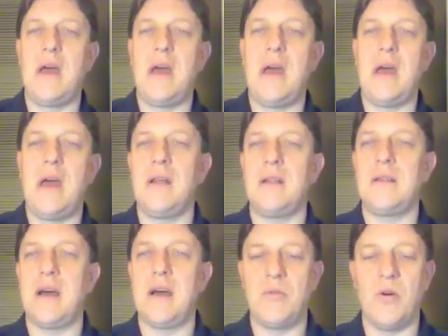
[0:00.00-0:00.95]
And
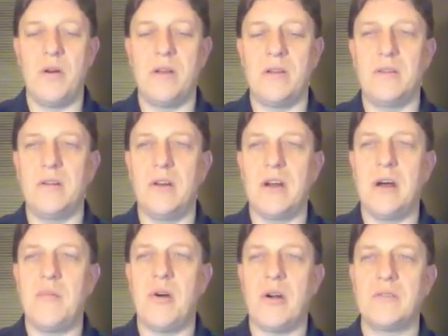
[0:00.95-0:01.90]
I'm going to look
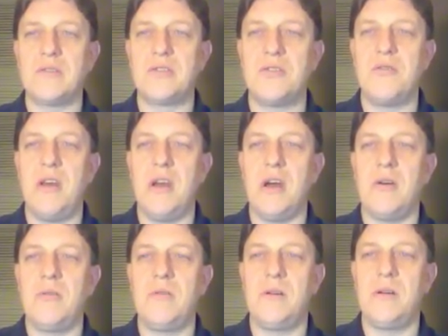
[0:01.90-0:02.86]
up
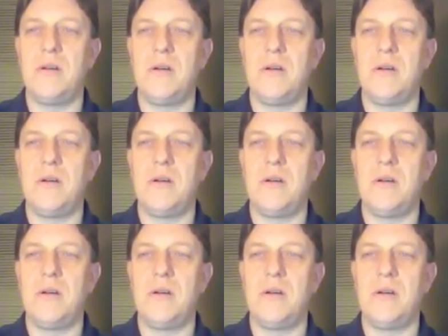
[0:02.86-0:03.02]
RStudio